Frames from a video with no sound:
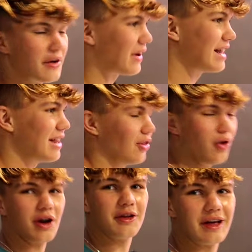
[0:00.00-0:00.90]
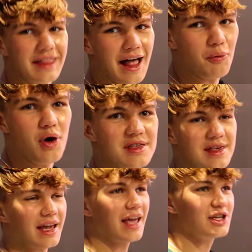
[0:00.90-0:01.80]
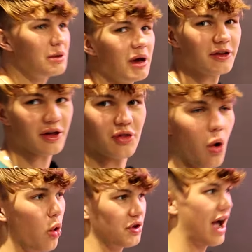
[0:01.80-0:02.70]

if I didn't look under there that 1 second, she'd be under there the whole